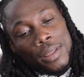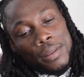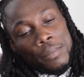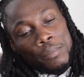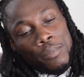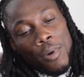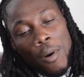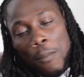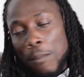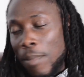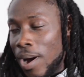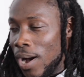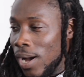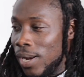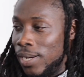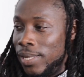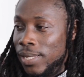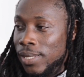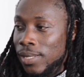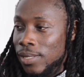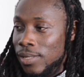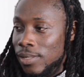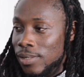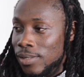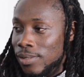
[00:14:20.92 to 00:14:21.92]
Bob
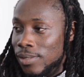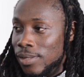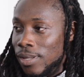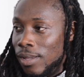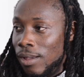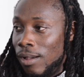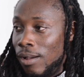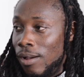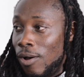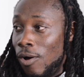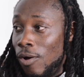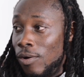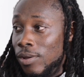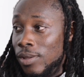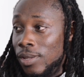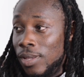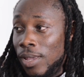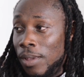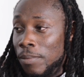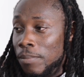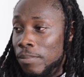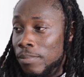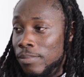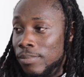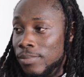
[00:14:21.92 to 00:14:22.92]
Marley. Uh,
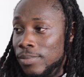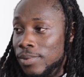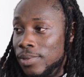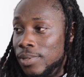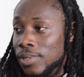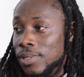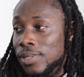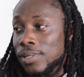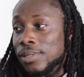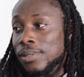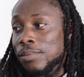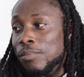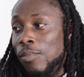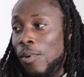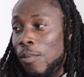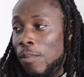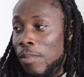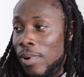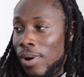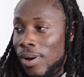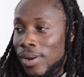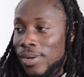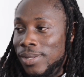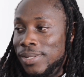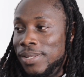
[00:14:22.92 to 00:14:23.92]
yes. Yep. Bob okay.
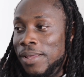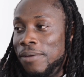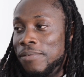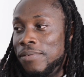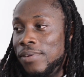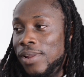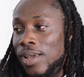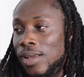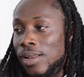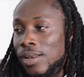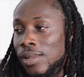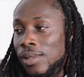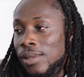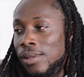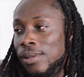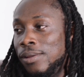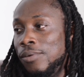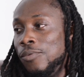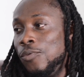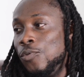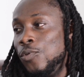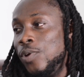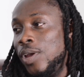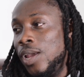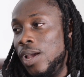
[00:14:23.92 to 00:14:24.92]
Marley definitely
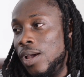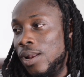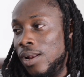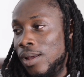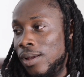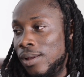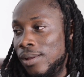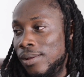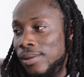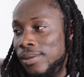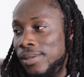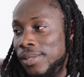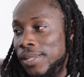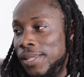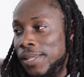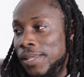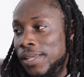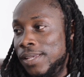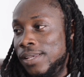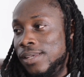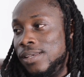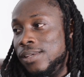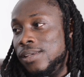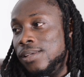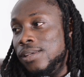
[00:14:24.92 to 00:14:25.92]
Rihanna.
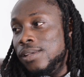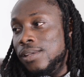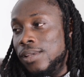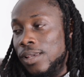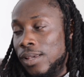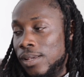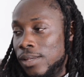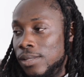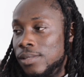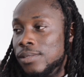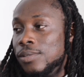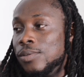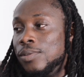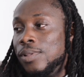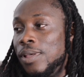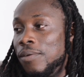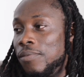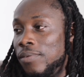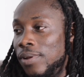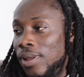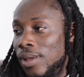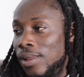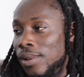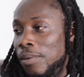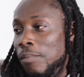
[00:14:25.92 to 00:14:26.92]
Okay, interesting. Yes,
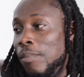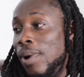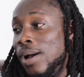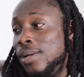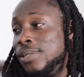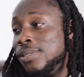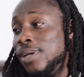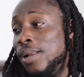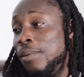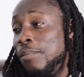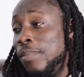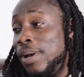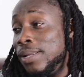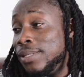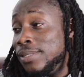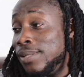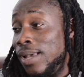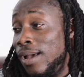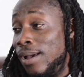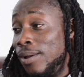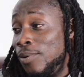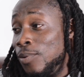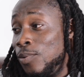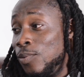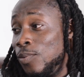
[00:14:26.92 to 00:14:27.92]
definitely. All Machel right.
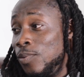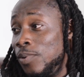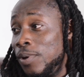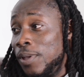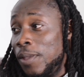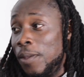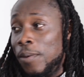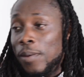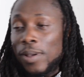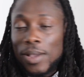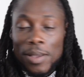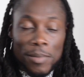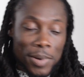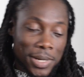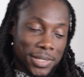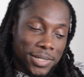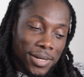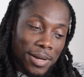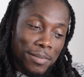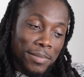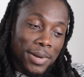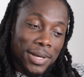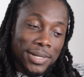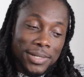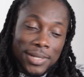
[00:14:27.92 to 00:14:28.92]
Montano. Of course.
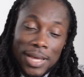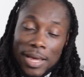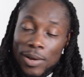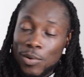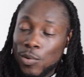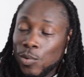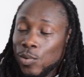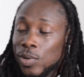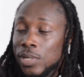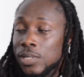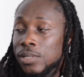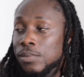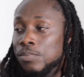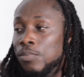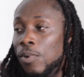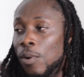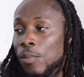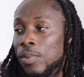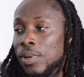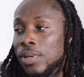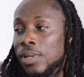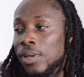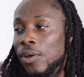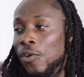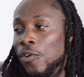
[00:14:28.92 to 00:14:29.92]
Machel Montano is yeah.
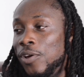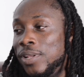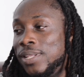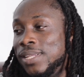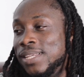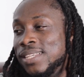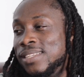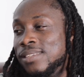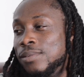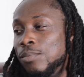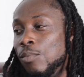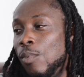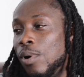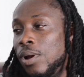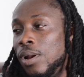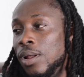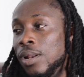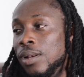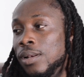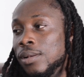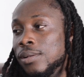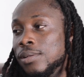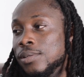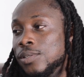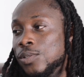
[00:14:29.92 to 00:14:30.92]
probably the greatest
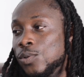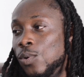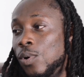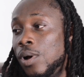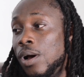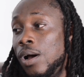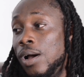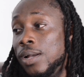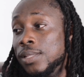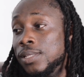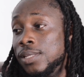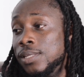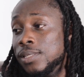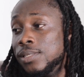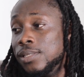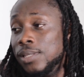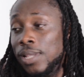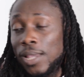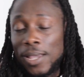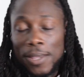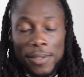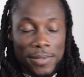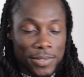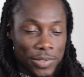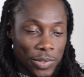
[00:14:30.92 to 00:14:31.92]
modern soca artist. Yeah,
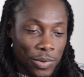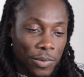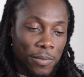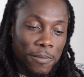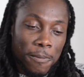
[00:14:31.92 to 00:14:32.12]
yeah he's, so.